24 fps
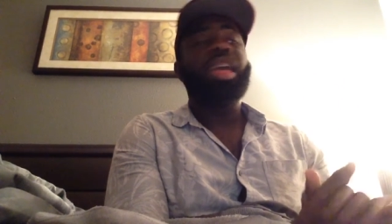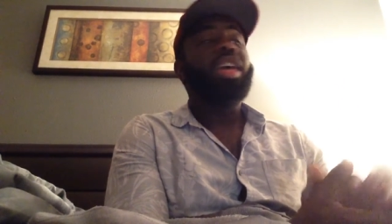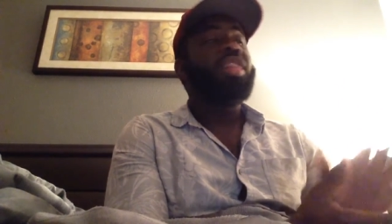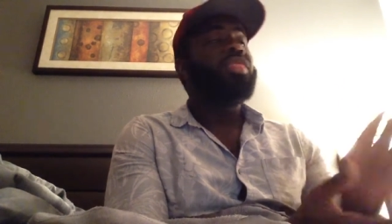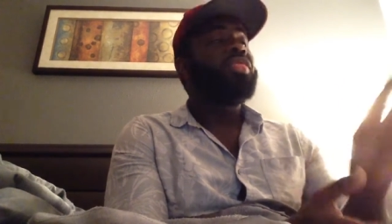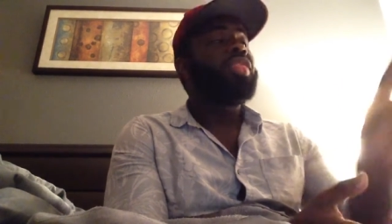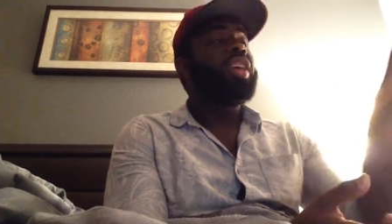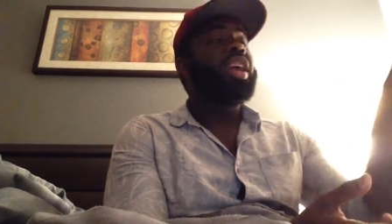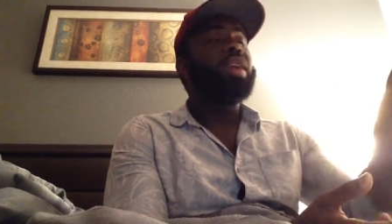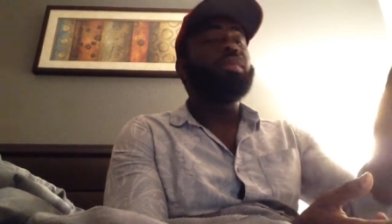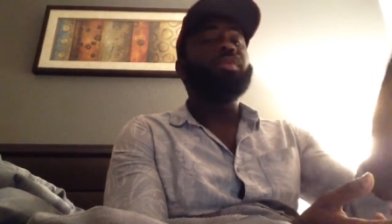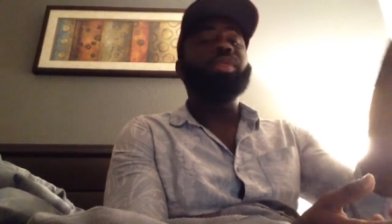
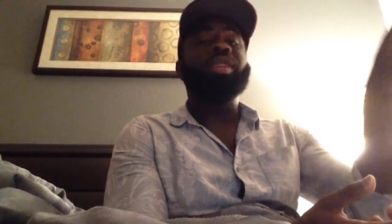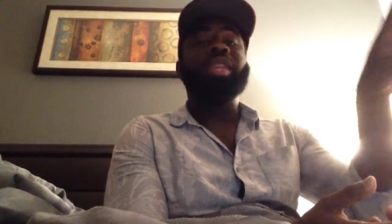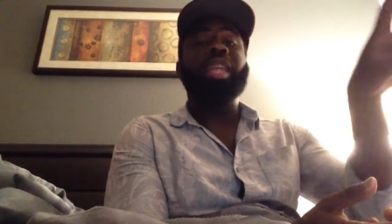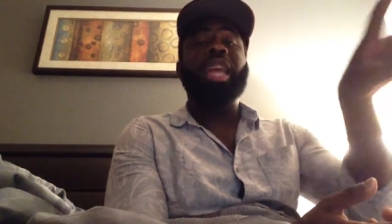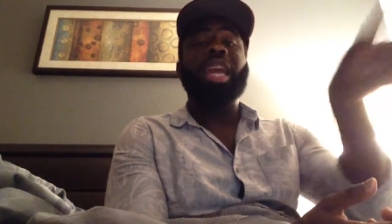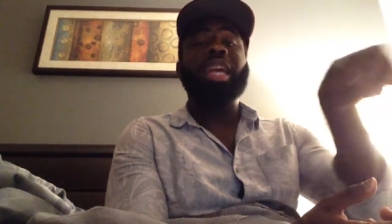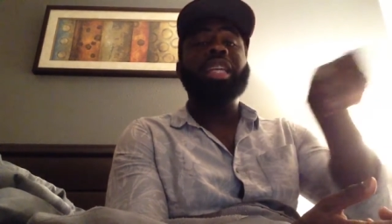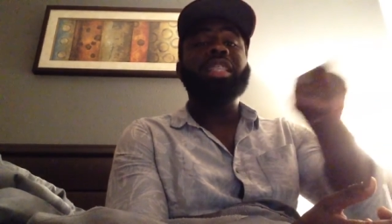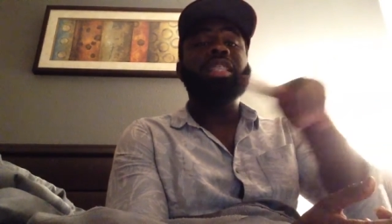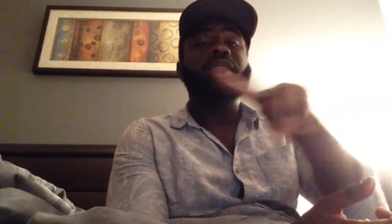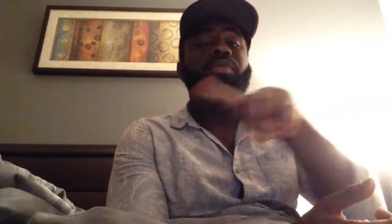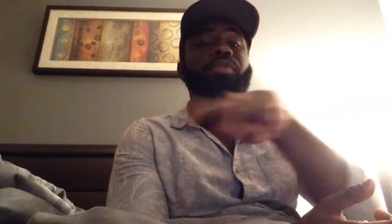They will
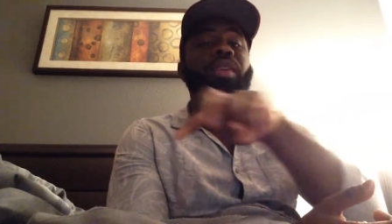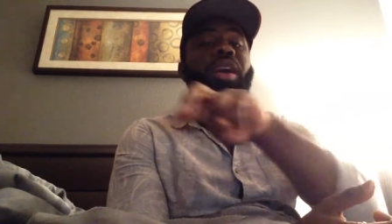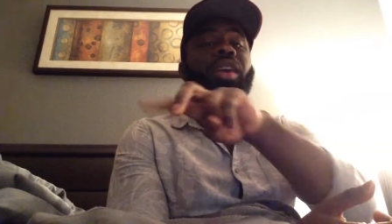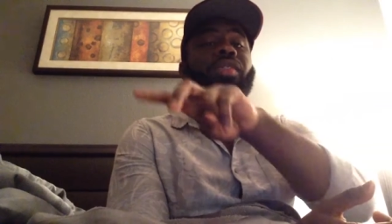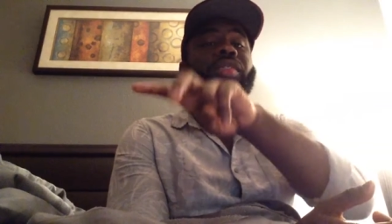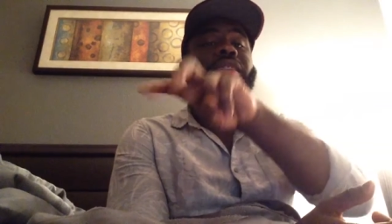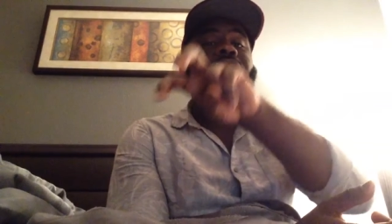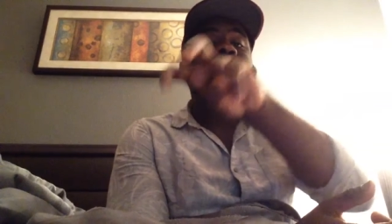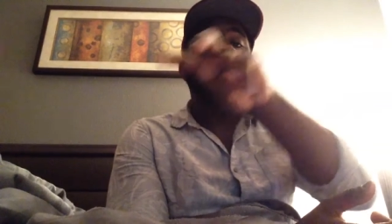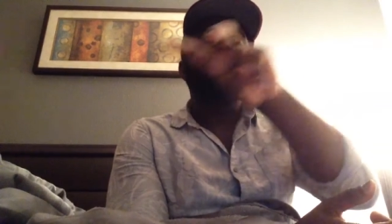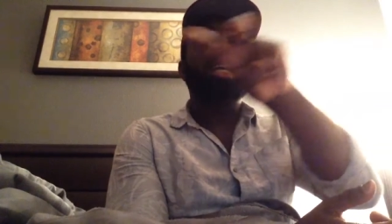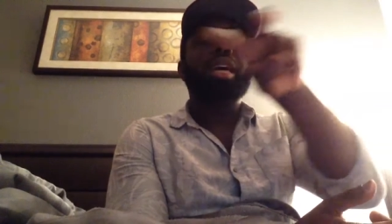dance around
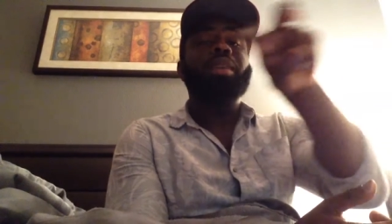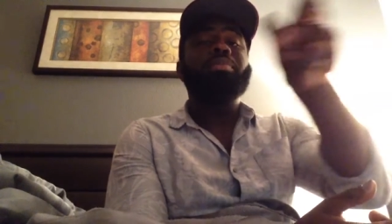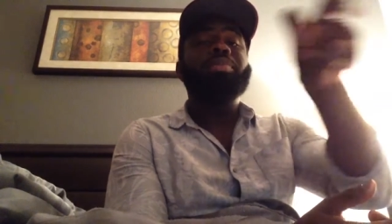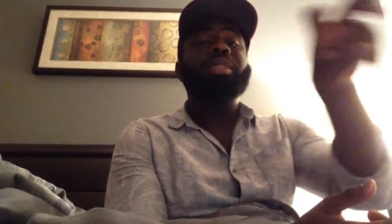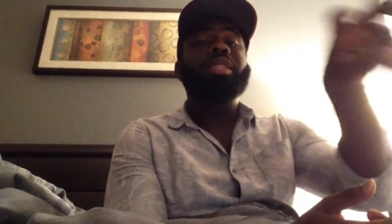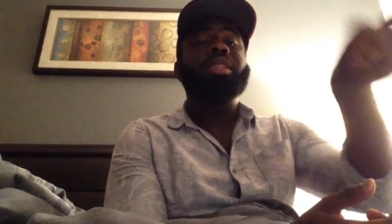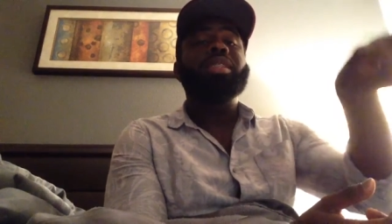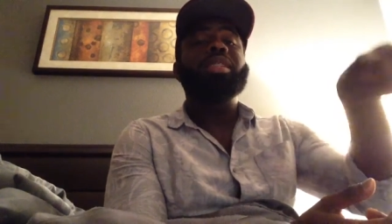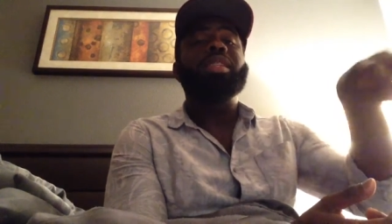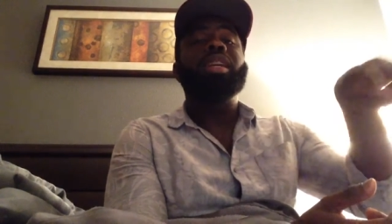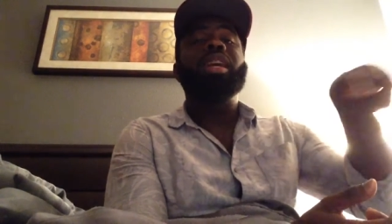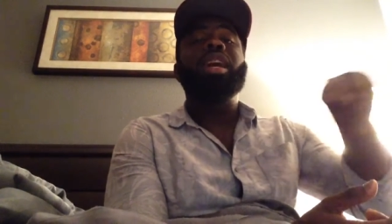the
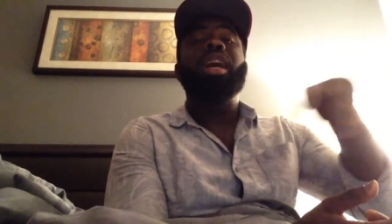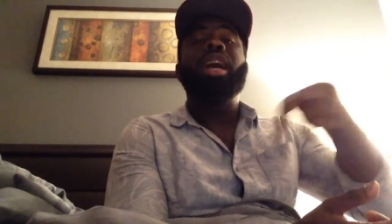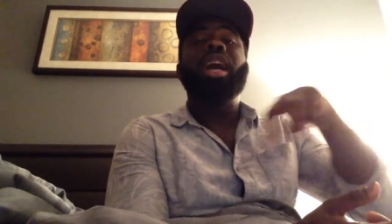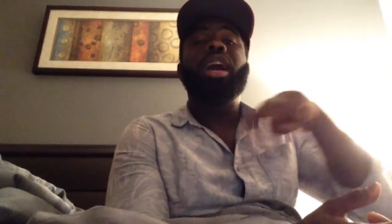subject